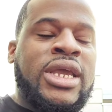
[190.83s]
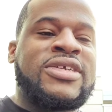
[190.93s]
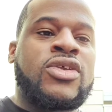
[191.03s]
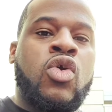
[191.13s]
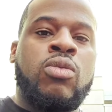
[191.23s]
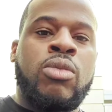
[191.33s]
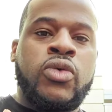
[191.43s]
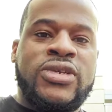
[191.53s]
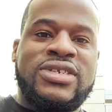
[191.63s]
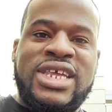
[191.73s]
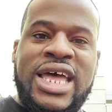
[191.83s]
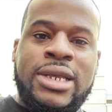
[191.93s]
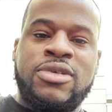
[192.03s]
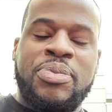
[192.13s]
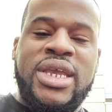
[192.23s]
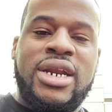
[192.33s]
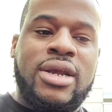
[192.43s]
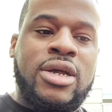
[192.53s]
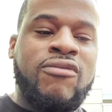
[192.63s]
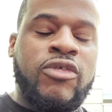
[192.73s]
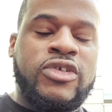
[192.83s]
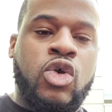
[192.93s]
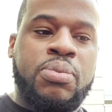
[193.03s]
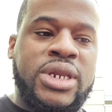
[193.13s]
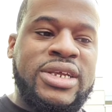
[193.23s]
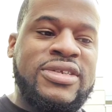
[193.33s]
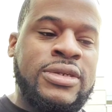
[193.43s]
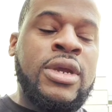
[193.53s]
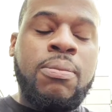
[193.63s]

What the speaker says: And so most of the times, being in the comfort zone place,